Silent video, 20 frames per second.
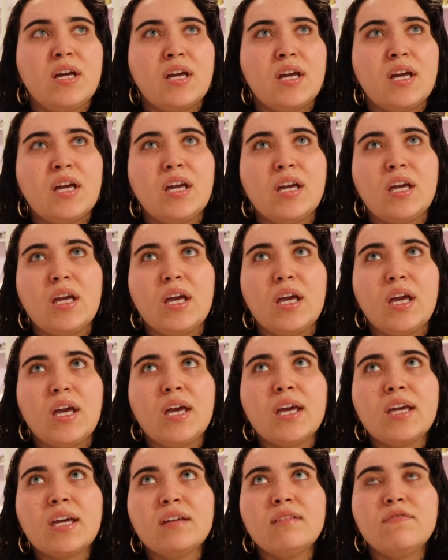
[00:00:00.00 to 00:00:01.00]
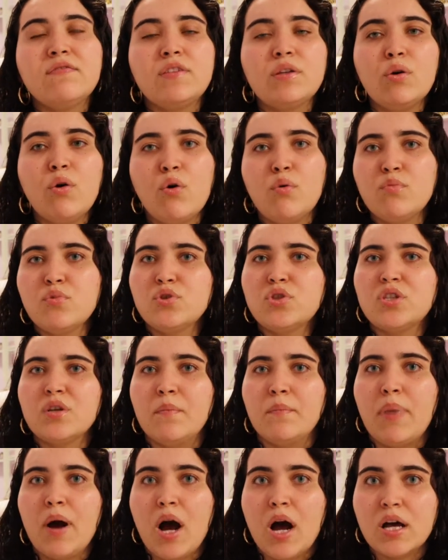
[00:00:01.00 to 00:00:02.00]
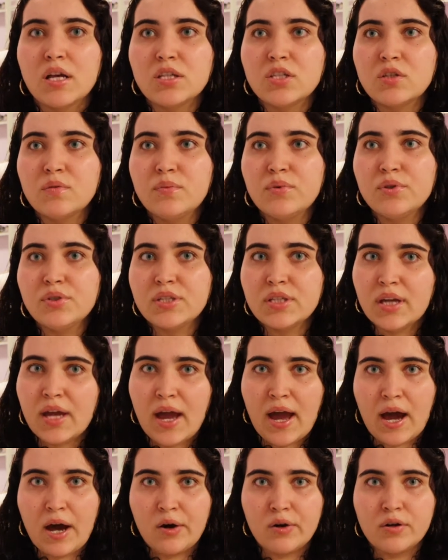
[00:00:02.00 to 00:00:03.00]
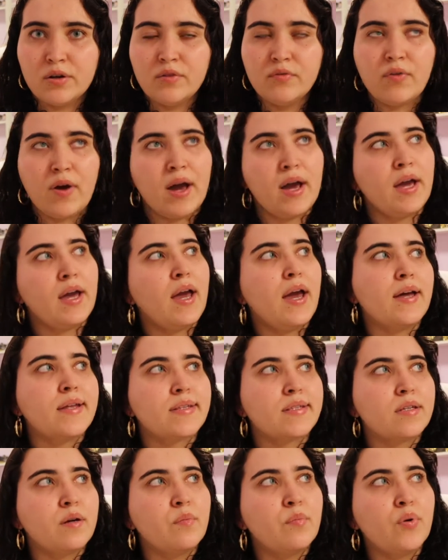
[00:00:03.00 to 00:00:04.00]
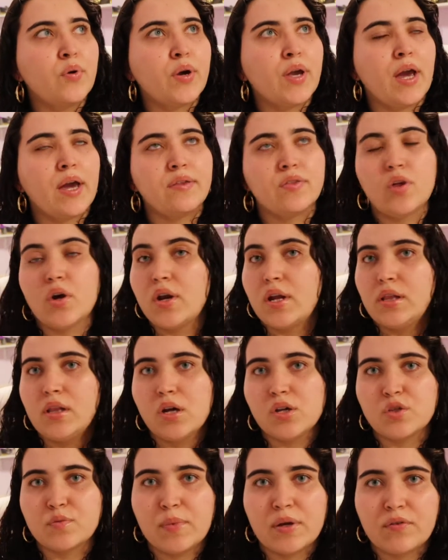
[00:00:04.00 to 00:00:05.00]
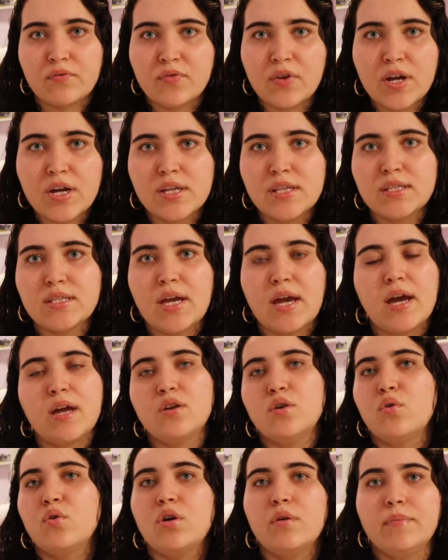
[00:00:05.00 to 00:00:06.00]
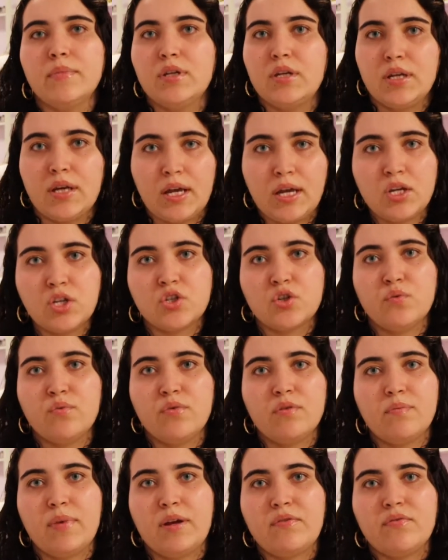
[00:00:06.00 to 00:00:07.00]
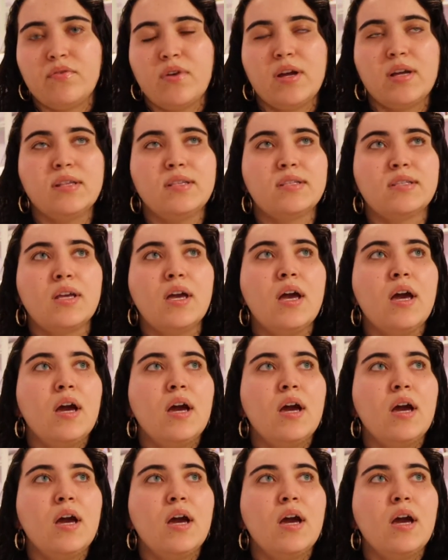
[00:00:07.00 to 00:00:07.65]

it can feel almost impossible to get out of. At some point I thought I lost my friends. I had no communication with my friends.